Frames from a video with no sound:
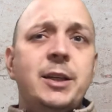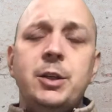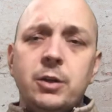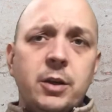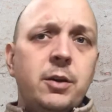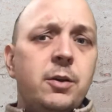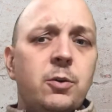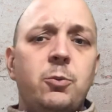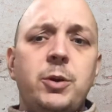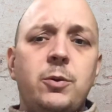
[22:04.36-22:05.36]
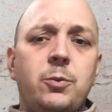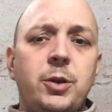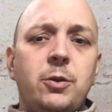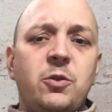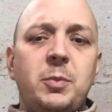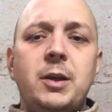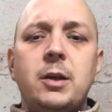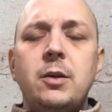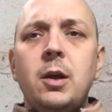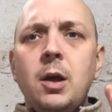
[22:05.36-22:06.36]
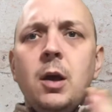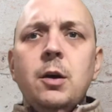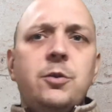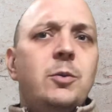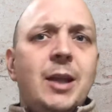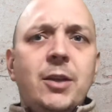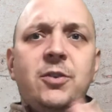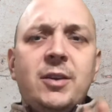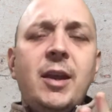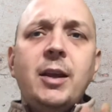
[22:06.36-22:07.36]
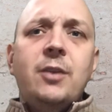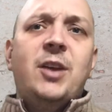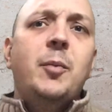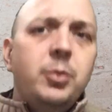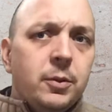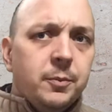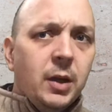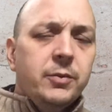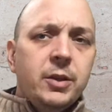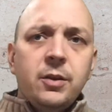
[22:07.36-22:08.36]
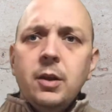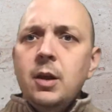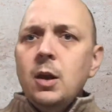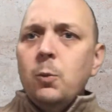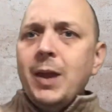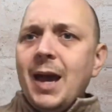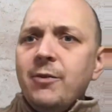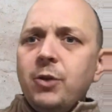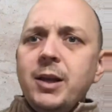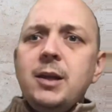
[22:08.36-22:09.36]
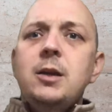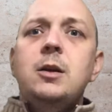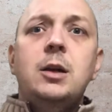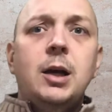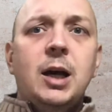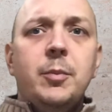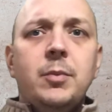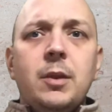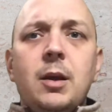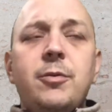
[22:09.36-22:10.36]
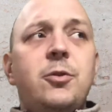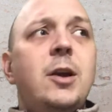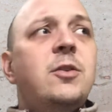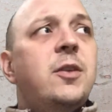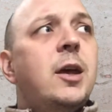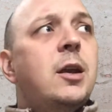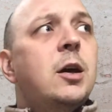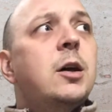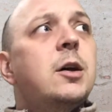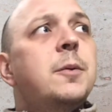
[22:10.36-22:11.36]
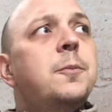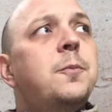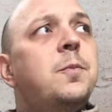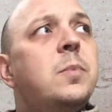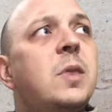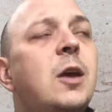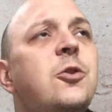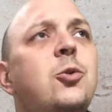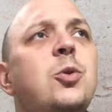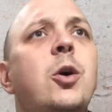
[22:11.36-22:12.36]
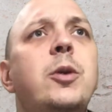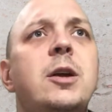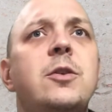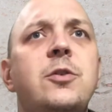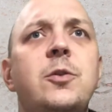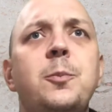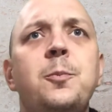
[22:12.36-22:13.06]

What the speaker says: good when you speak it. So let's take an example of it. We have right here a phrase that Suetonius